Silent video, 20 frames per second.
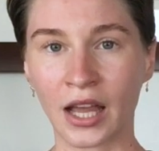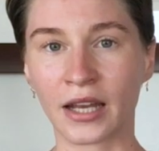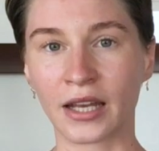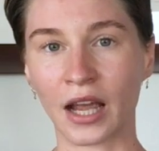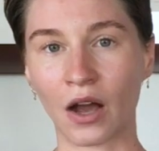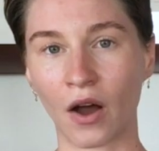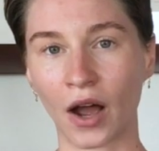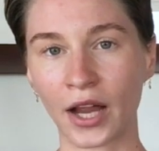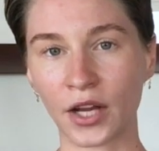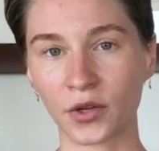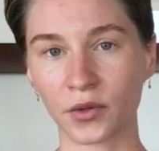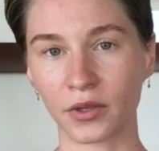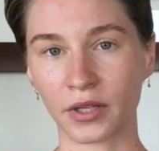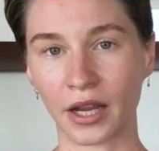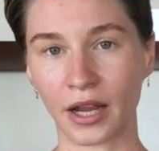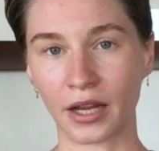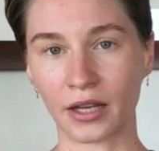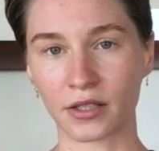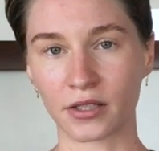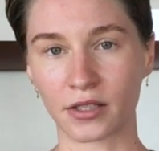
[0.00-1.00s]
Now I
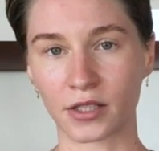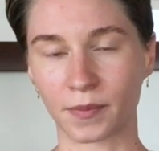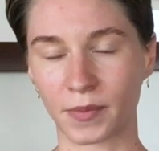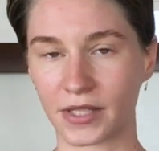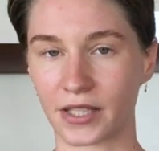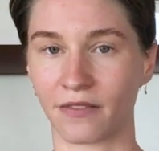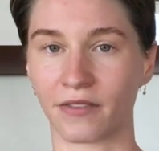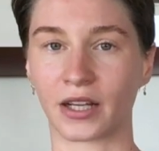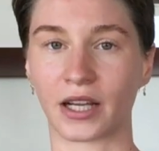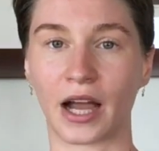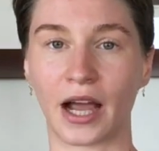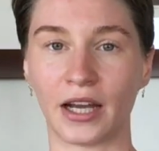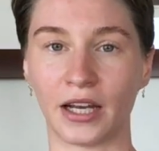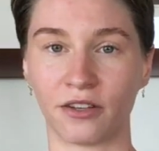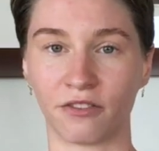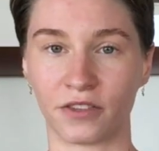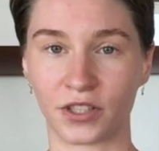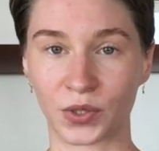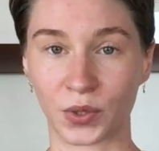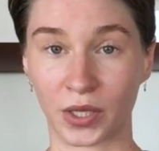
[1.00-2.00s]
create specific
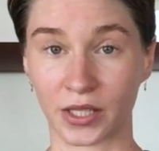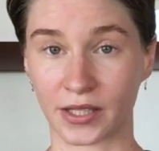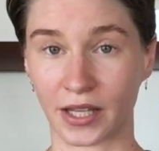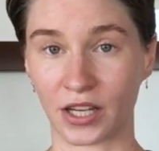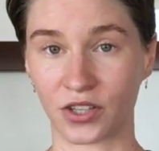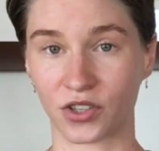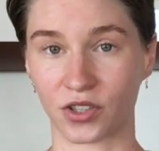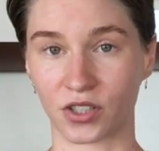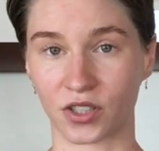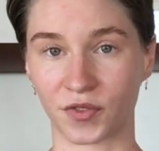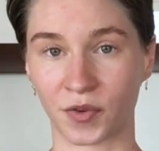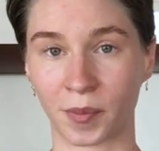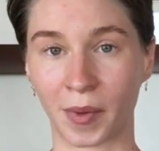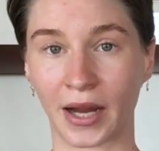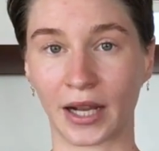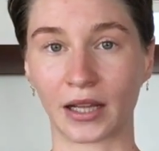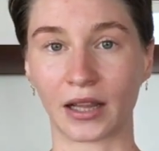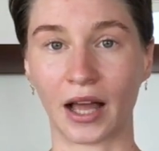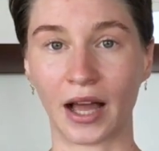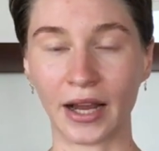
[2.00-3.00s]
guided visualizations for my
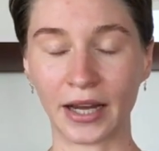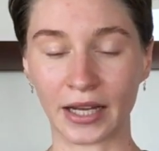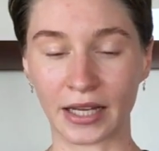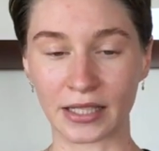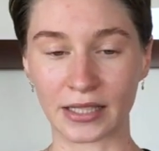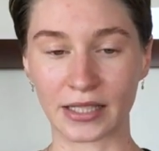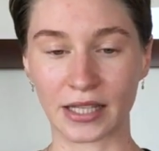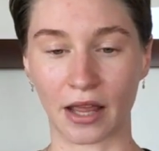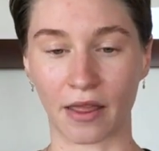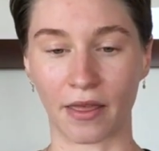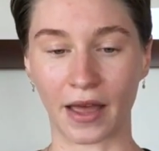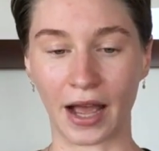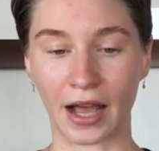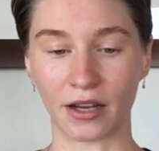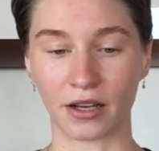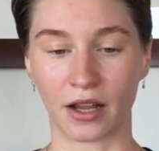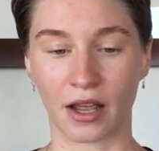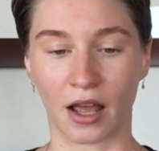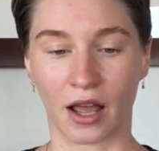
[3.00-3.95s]
clients that